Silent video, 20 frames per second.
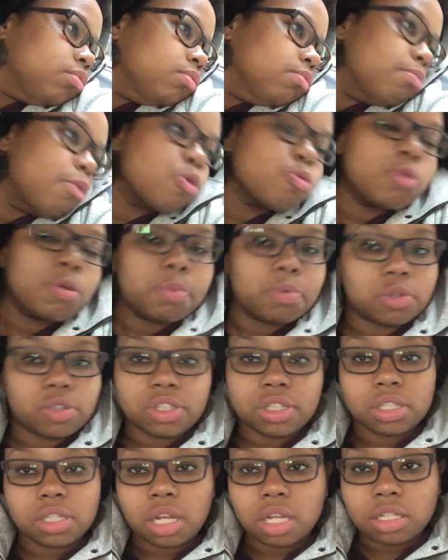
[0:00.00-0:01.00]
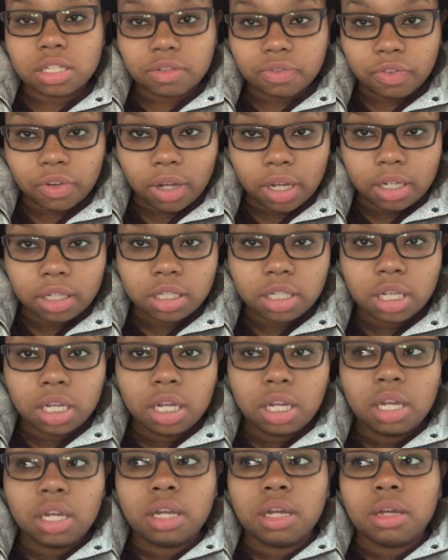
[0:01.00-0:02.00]
Most people just lost a friend
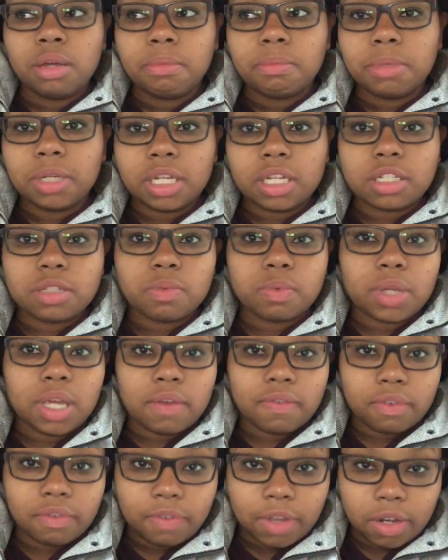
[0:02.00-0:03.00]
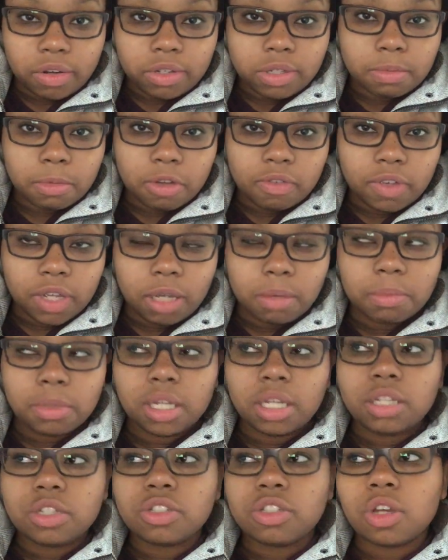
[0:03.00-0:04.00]
because we have a very small
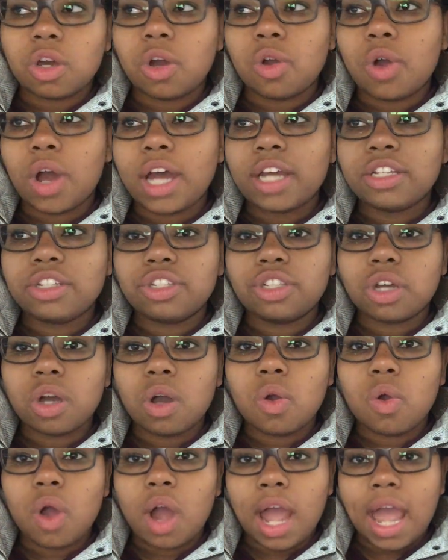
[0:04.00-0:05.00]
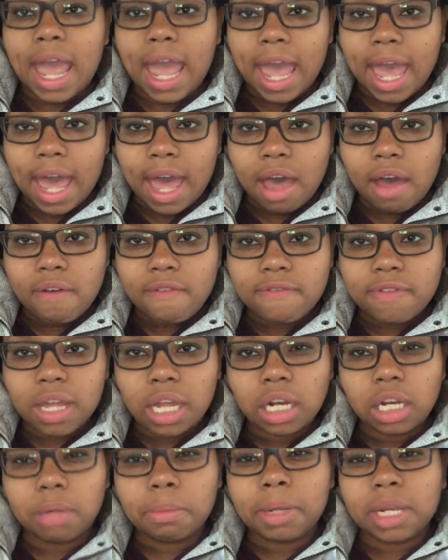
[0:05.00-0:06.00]
family. So I don't have
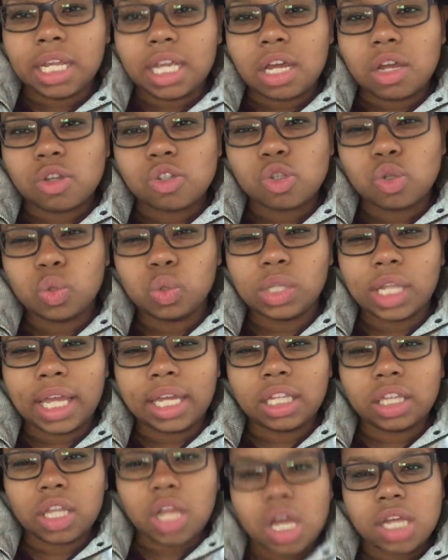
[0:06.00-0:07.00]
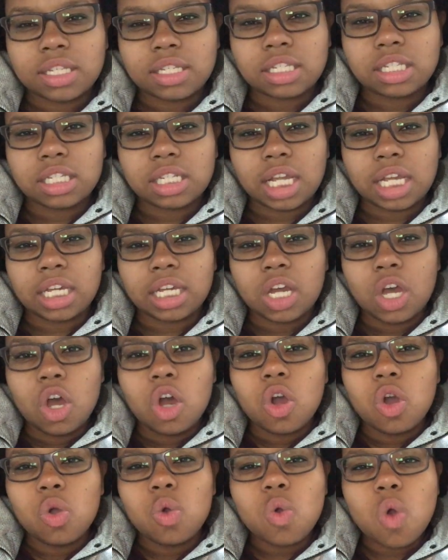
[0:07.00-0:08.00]
anybody else who like lost, like,
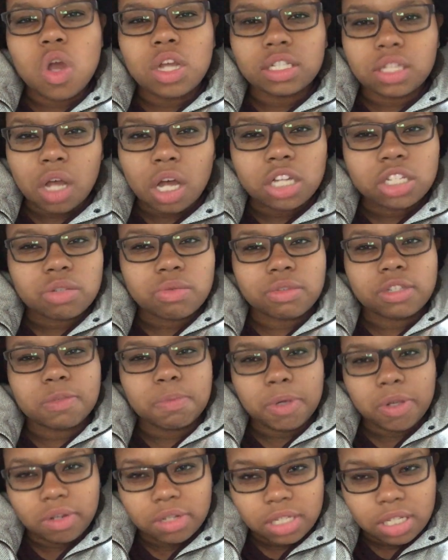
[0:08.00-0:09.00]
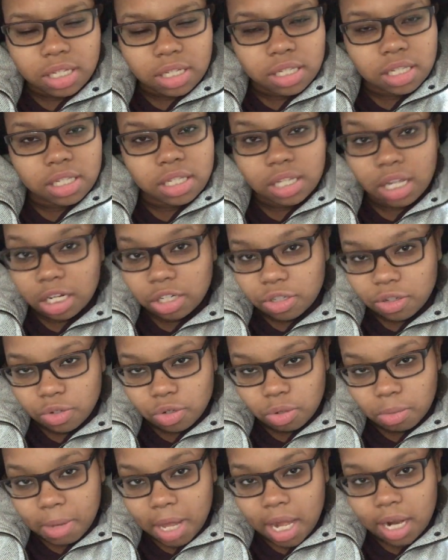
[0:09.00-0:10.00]
who is also experiencing such a
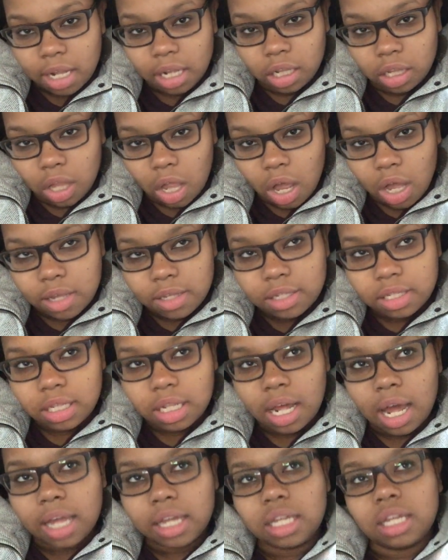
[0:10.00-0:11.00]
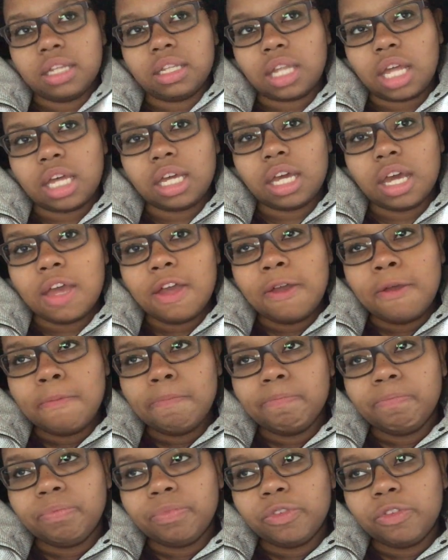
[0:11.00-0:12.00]
traumatic loss that I can like
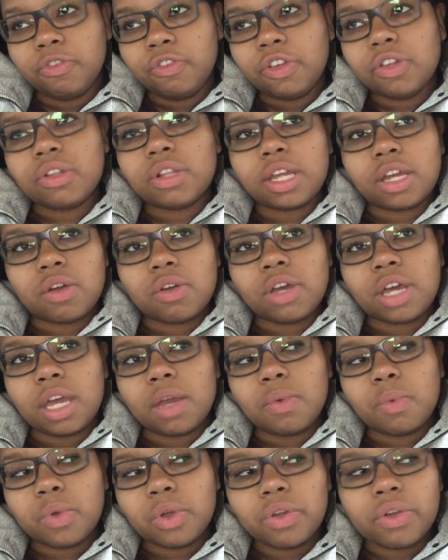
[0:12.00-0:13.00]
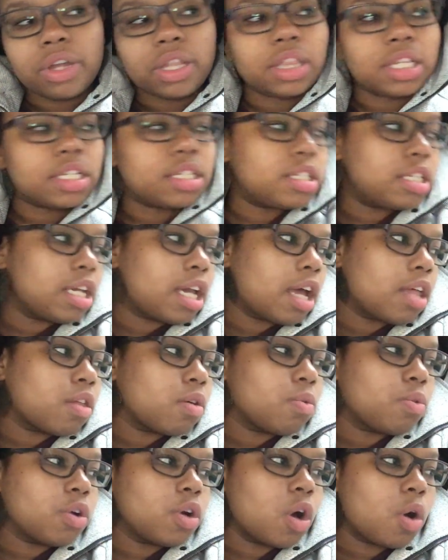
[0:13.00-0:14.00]
feel like, okay, we're in this together,
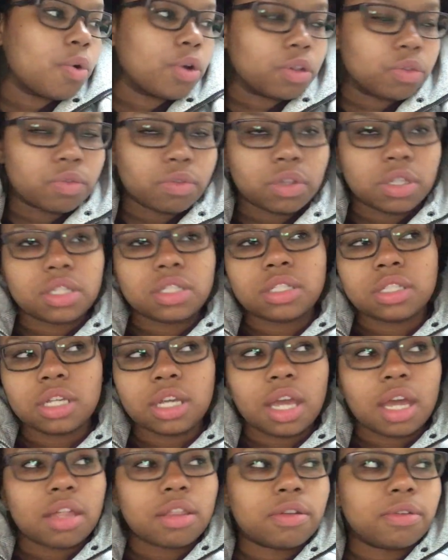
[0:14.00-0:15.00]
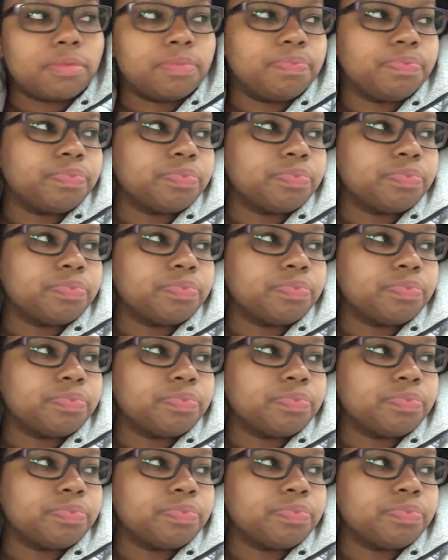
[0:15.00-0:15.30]
we're going through this together.